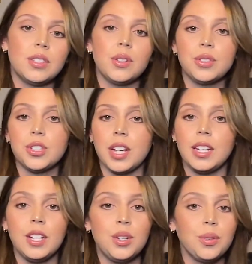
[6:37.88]
those
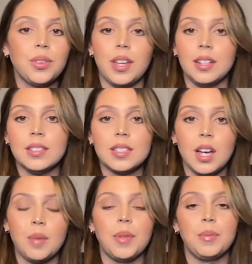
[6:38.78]
shiny new things to
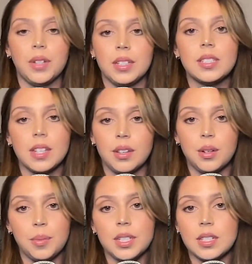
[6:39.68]
help them really scale their
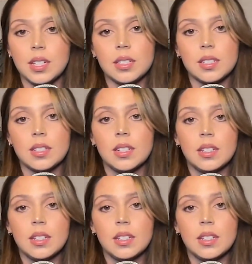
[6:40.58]
business.